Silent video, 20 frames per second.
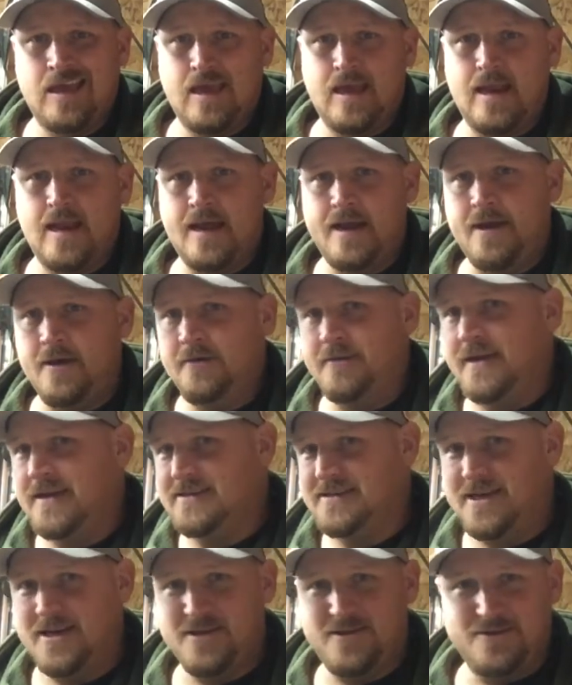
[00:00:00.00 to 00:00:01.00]
And I know
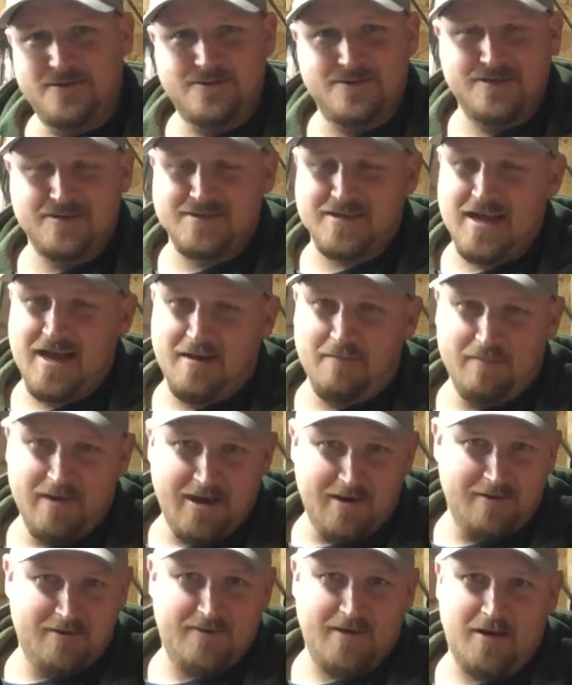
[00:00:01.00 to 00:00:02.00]
these others that's got
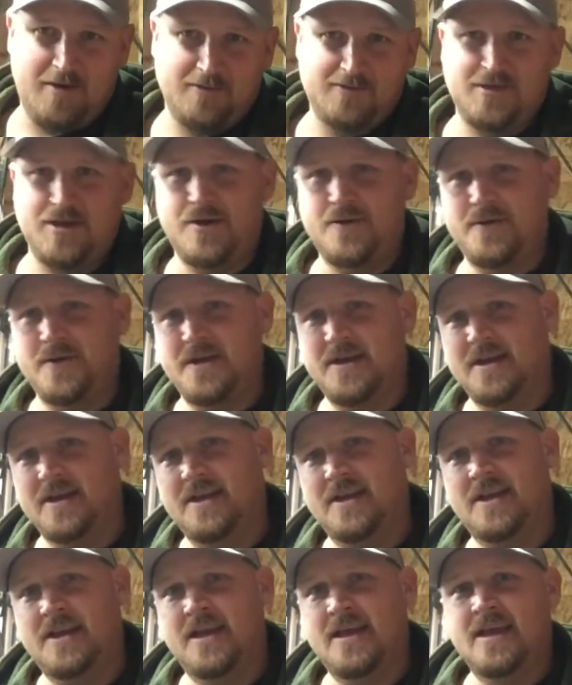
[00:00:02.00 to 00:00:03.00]
better thoughts on it,
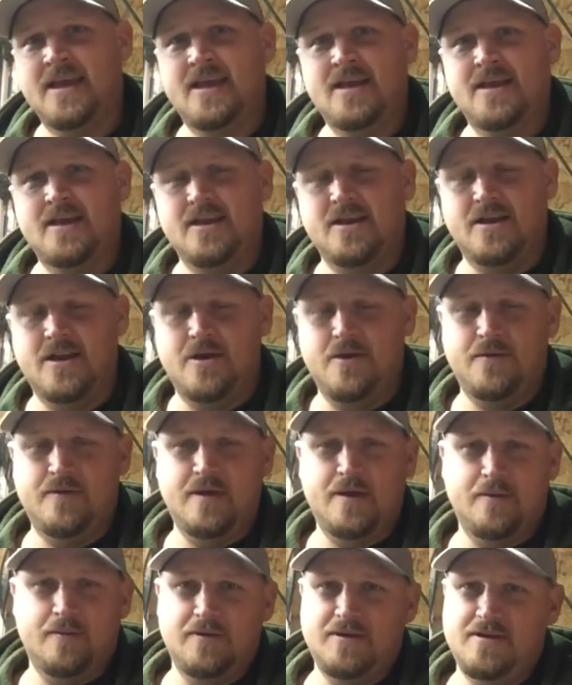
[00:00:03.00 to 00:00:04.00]
and
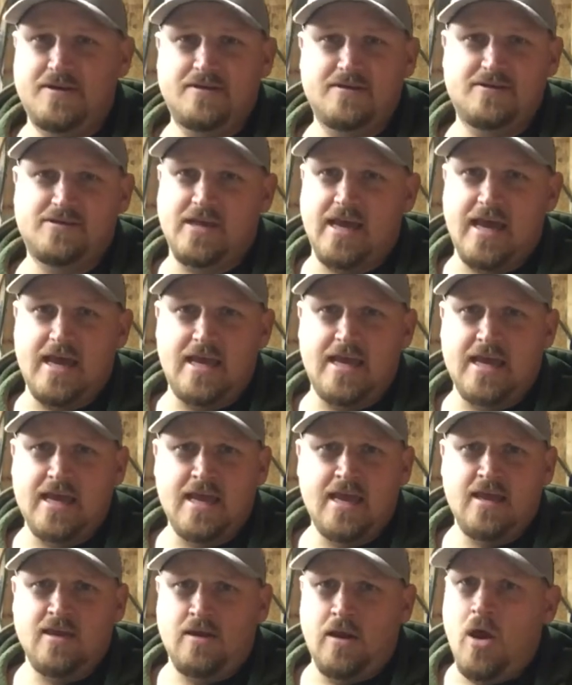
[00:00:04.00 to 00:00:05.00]
that would say,
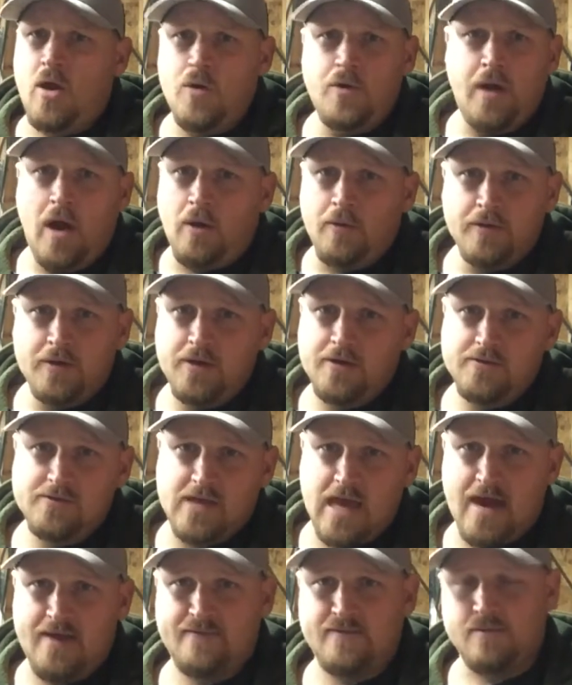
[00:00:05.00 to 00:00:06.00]
no, don't use
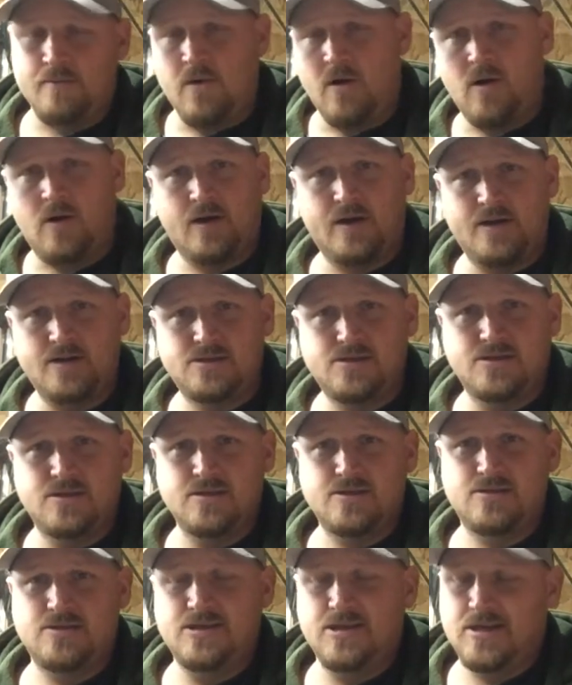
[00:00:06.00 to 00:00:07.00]
the aftermarket, it's
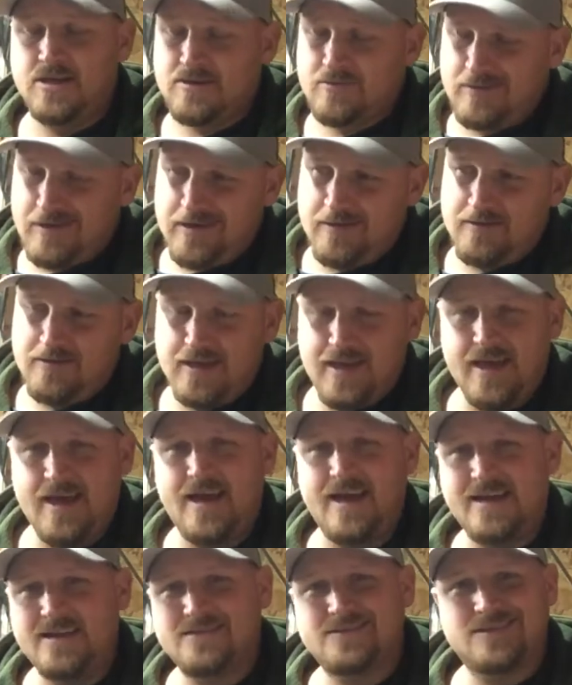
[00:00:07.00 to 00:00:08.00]
just junk. Well,
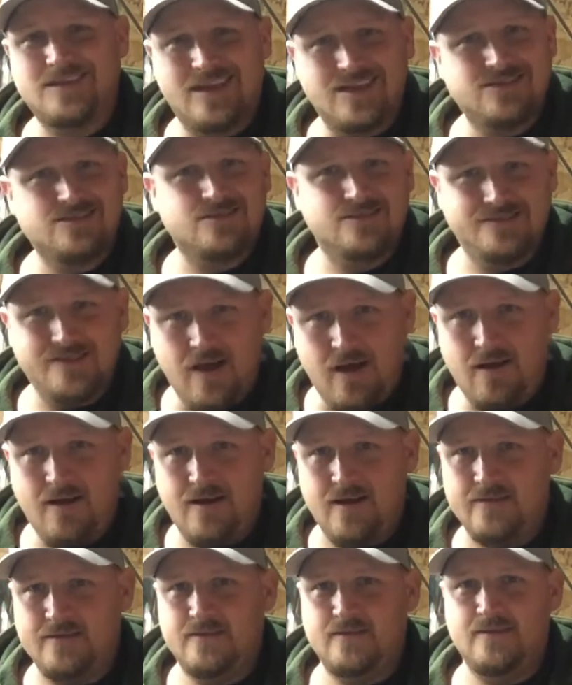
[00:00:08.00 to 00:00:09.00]
yeah, it's
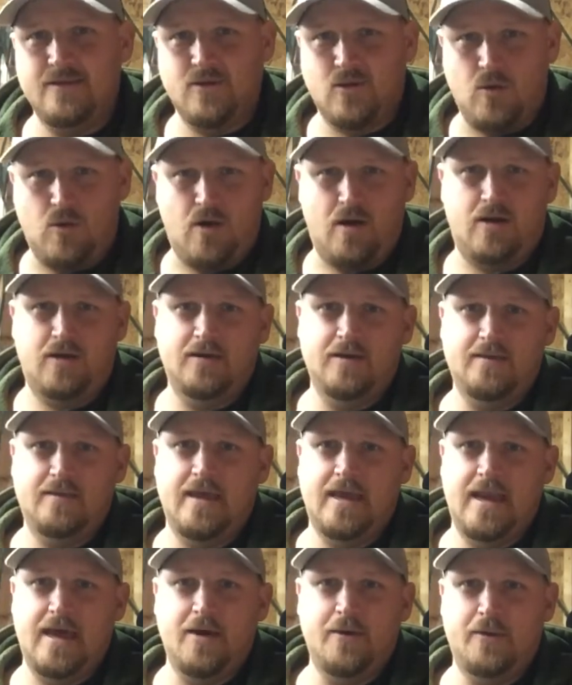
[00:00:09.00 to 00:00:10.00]
not the quality
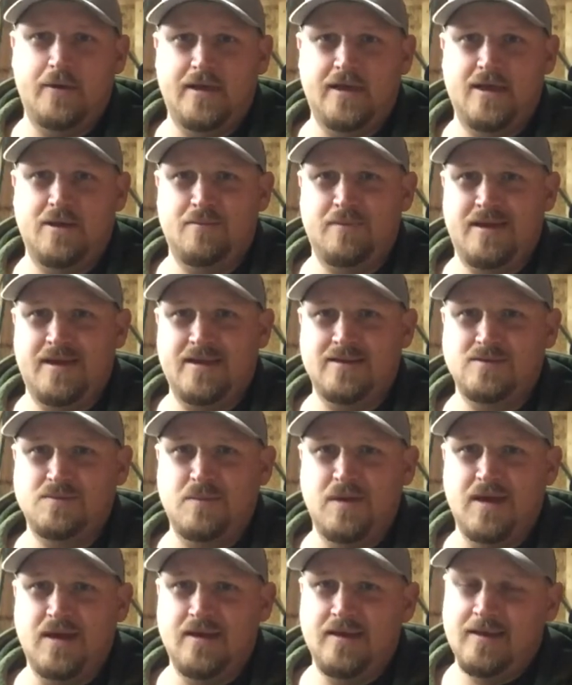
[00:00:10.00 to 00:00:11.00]
that OEM is,
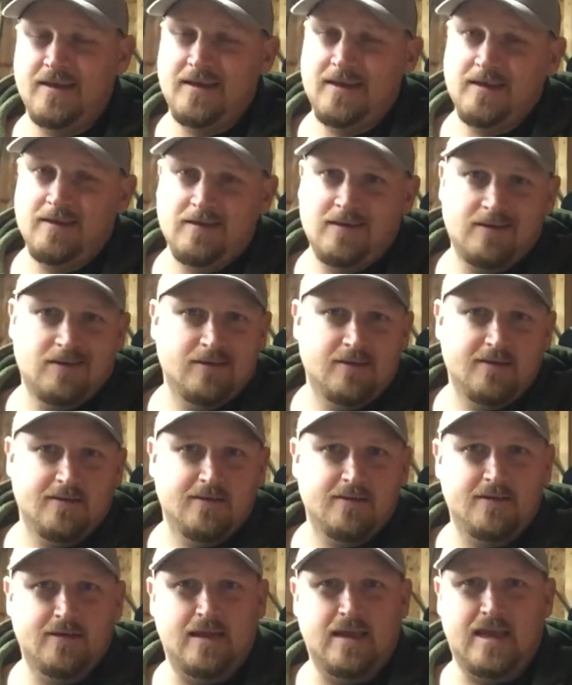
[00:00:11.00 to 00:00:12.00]
but
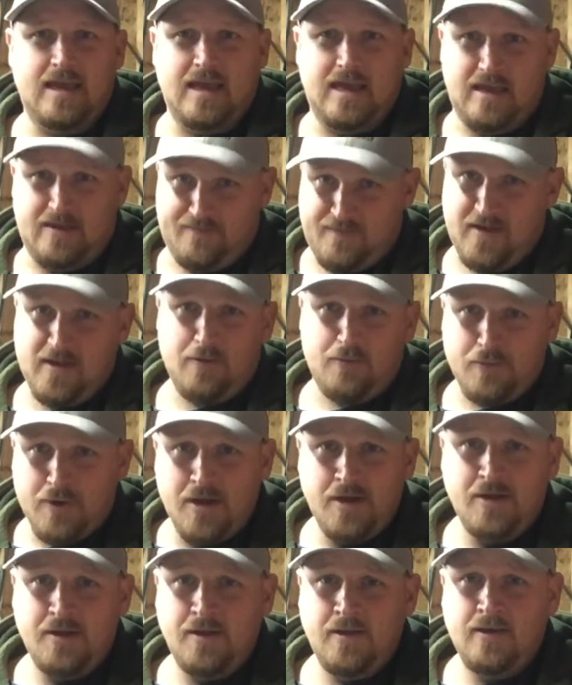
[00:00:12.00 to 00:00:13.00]
if it'll
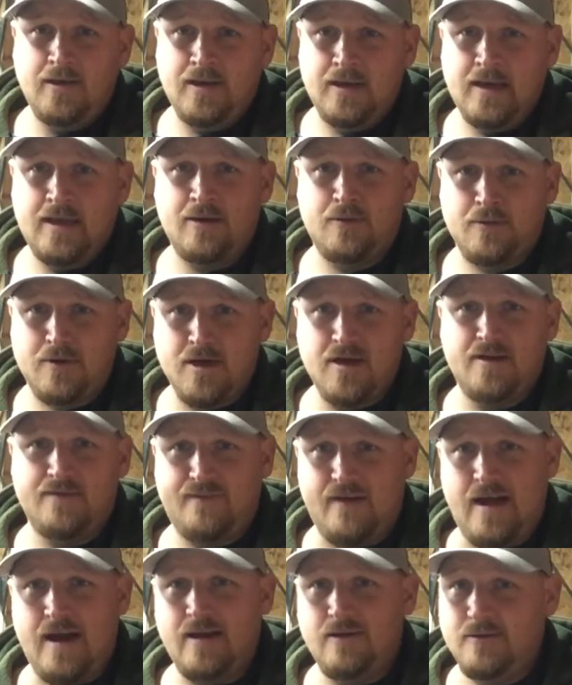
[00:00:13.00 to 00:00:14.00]
run and it'll cut
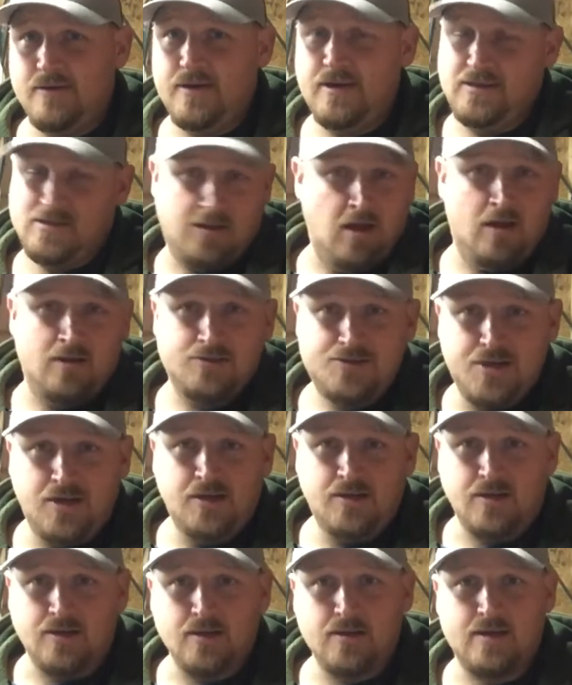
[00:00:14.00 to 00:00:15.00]
firewood, it's not
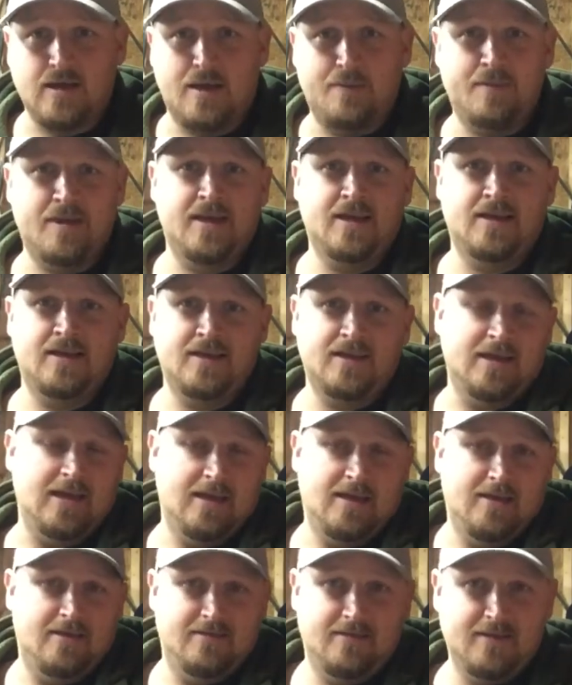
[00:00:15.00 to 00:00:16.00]
junk. I
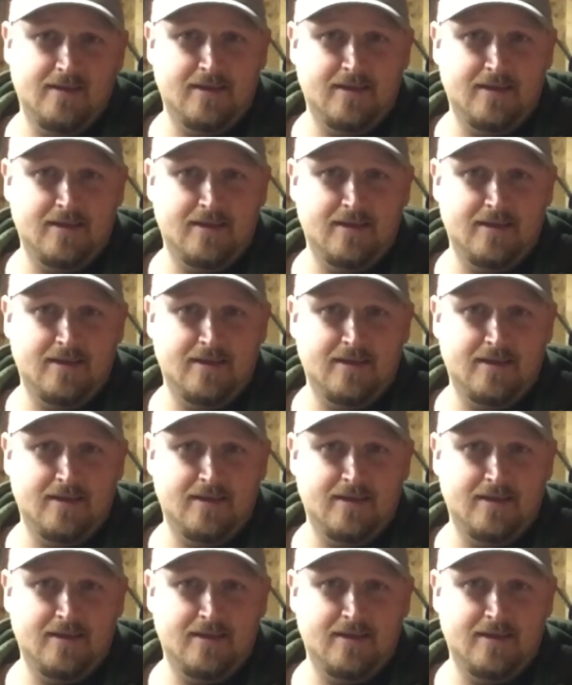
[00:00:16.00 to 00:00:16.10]
mean,